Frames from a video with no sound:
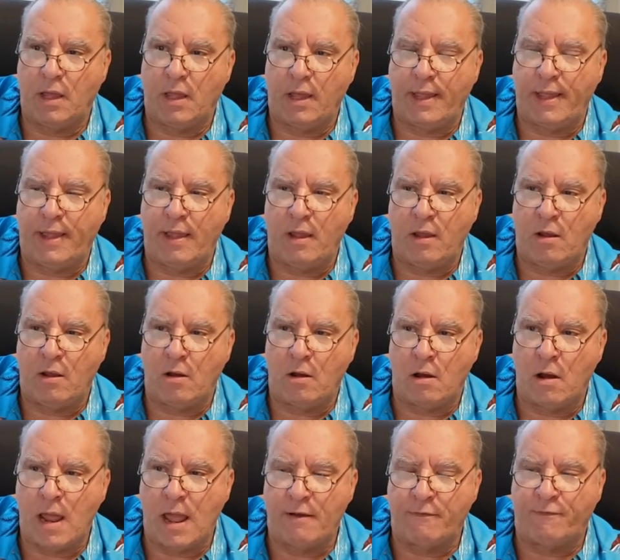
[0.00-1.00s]

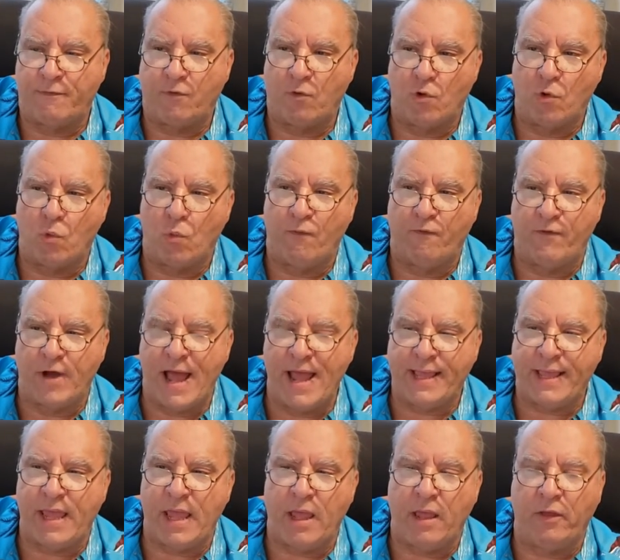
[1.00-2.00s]
here and for
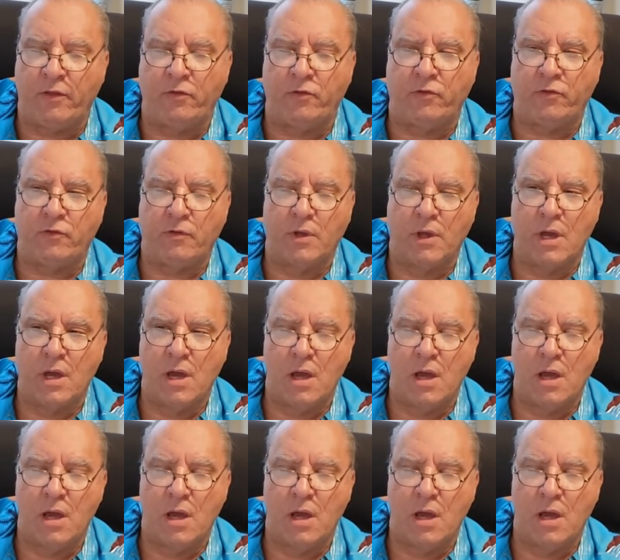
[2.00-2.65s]
Vikings,